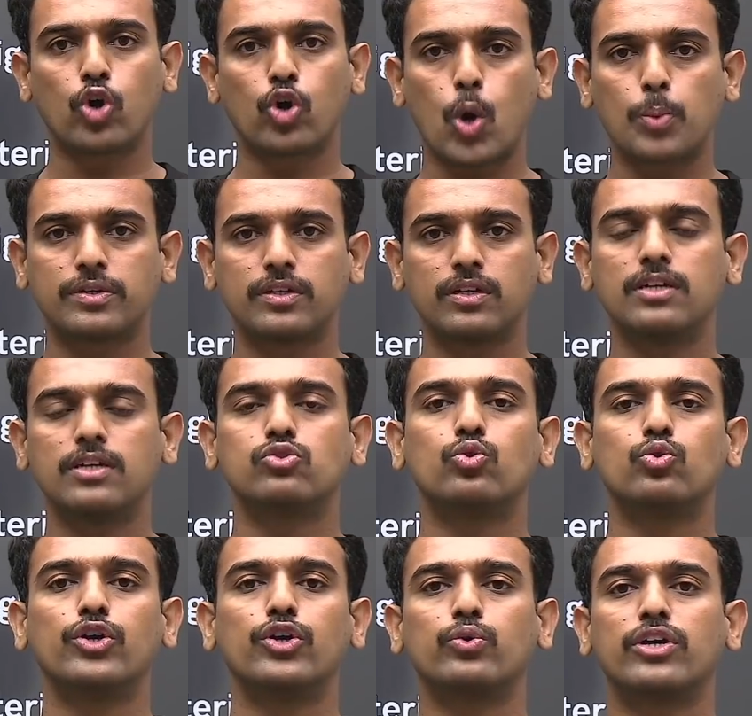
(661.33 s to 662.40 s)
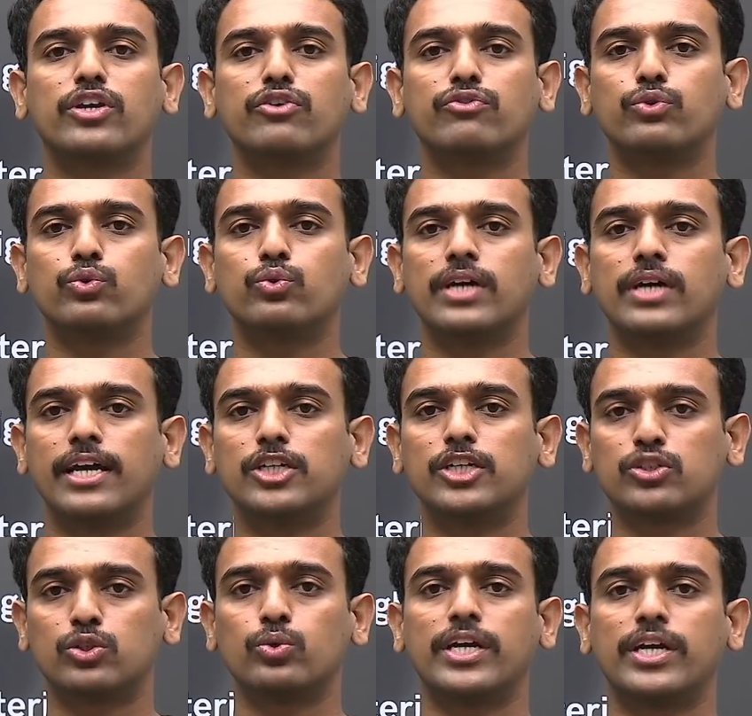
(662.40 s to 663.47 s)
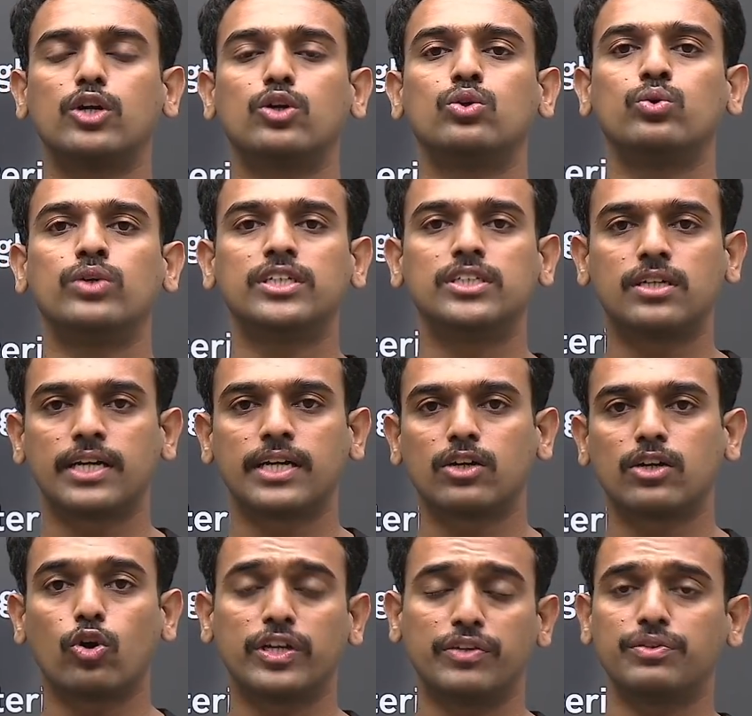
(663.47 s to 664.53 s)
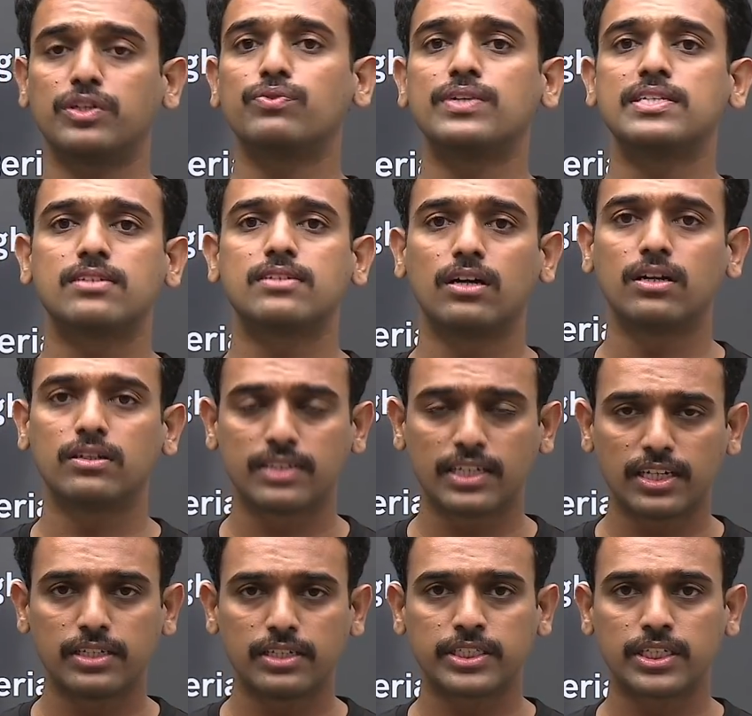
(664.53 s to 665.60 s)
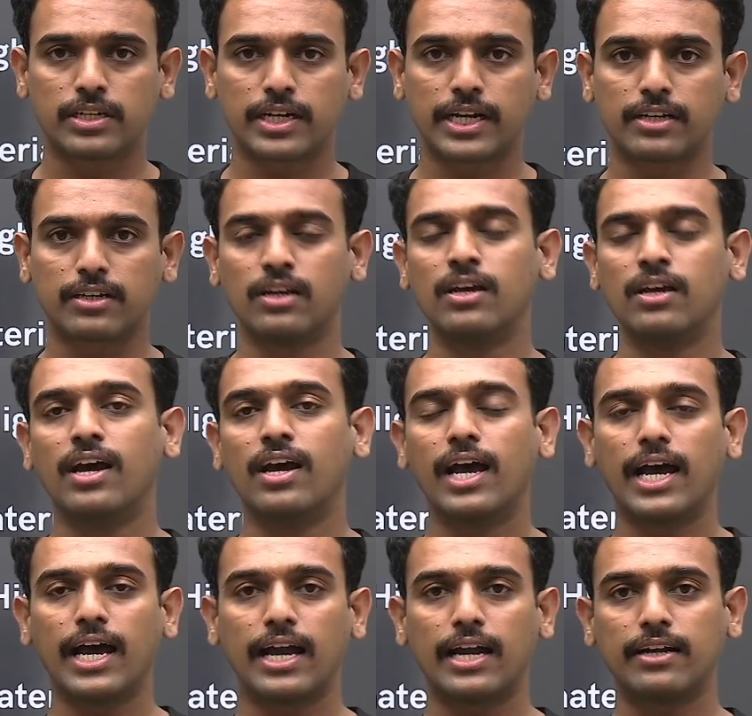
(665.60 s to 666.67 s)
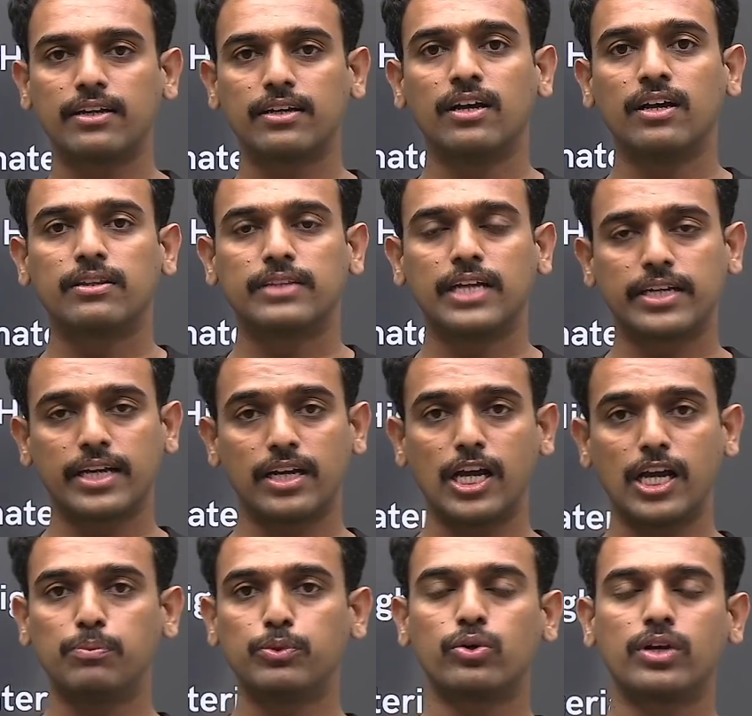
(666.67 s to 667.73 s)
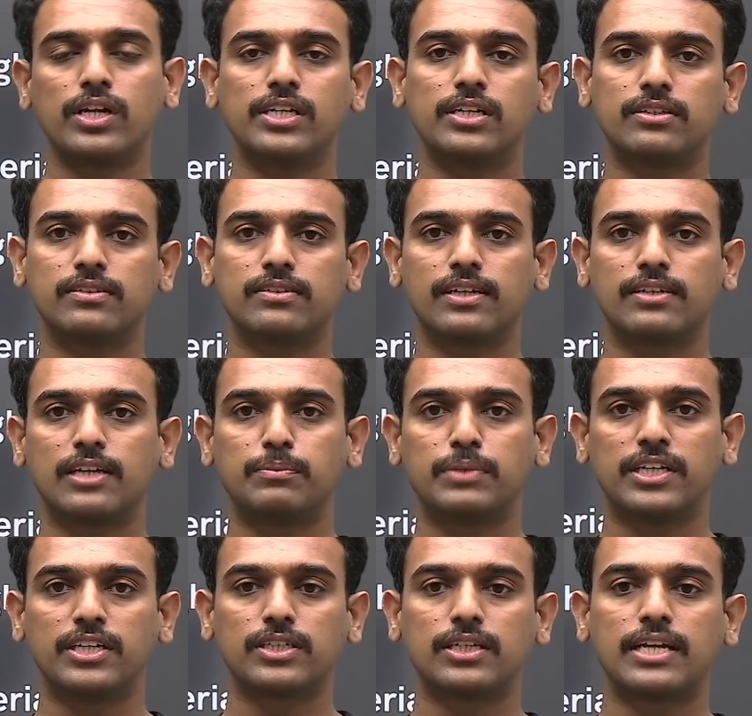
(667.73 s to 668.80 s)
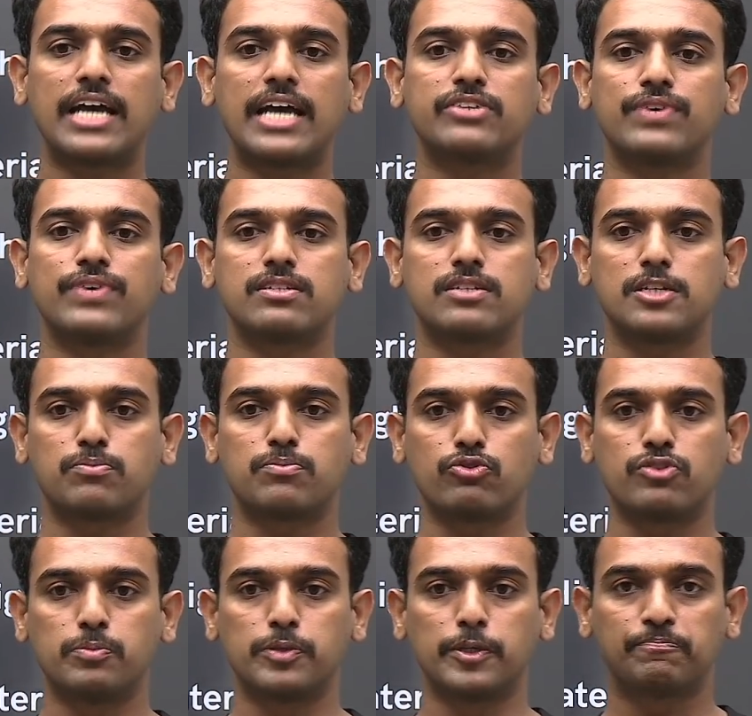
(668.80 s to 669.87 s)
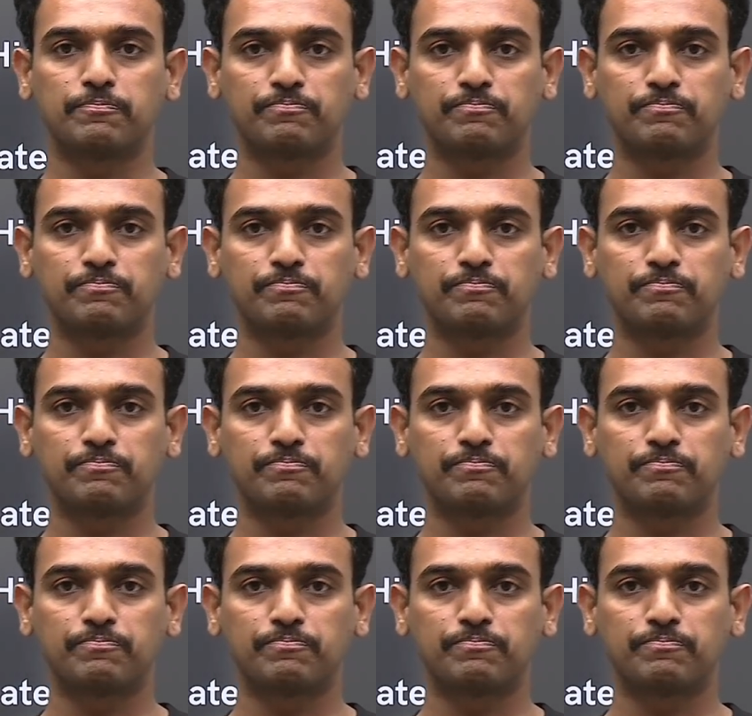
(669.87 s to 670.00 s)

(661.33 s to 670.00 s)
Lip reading: optional is going to give you the edge to get a 2-digit rank or even a single-digit rank, and that can help you clear this examination as fast as possible.